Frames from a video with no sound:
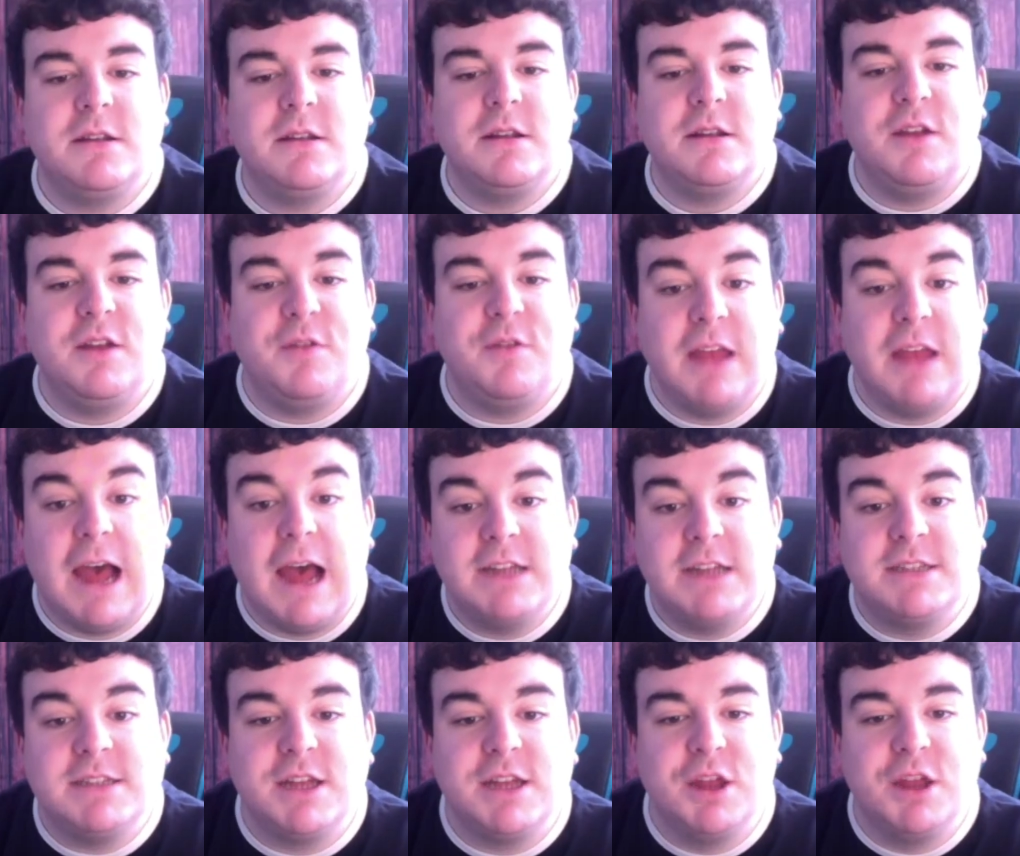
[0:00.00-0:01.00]
Do you think that
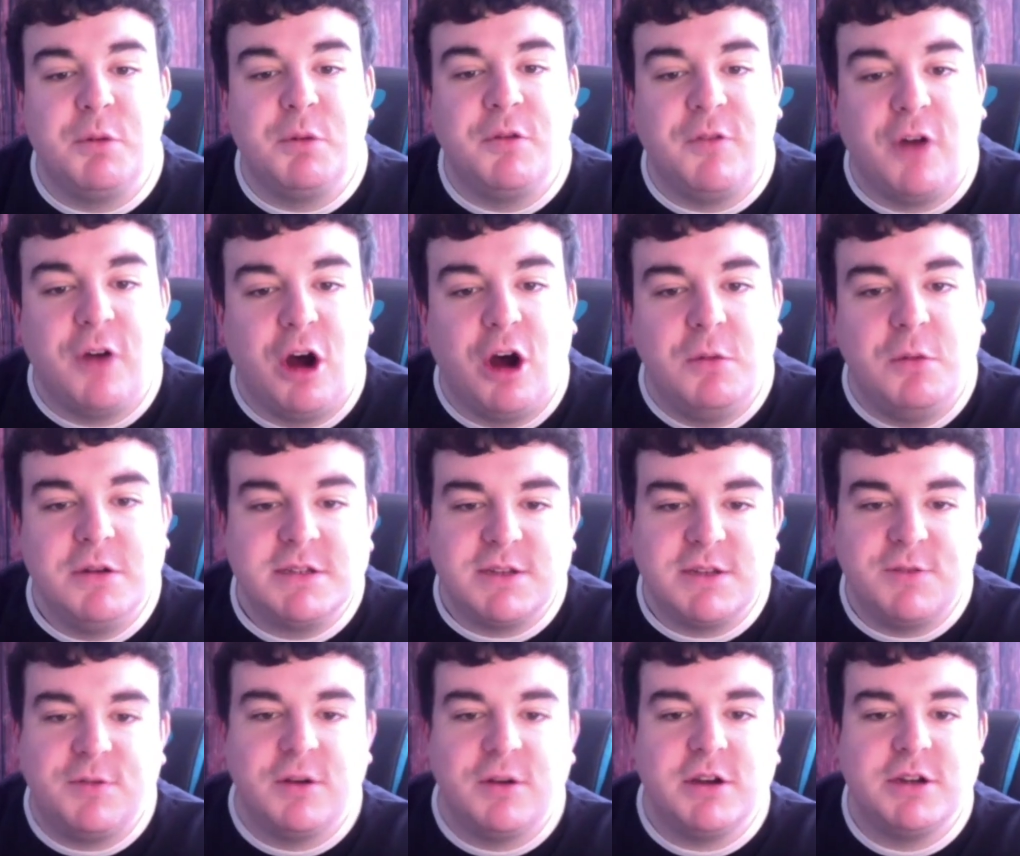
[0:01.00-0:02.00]
adds to the performance, the
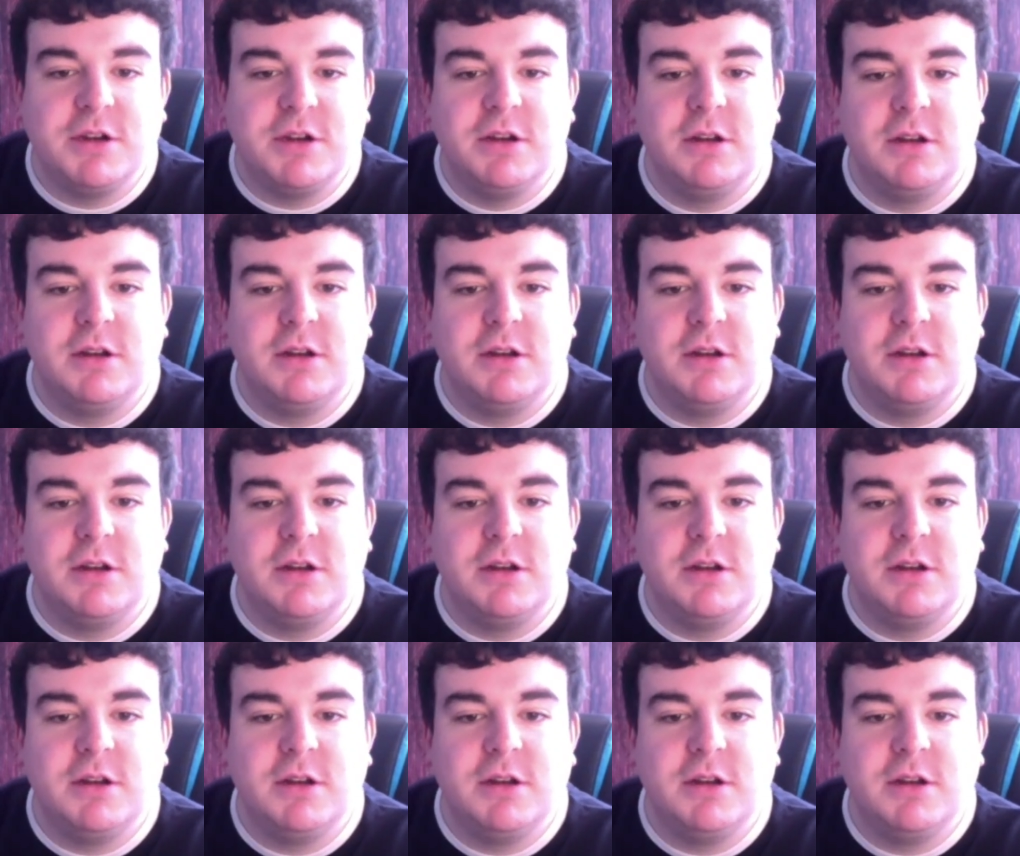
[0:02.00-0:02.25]
friction?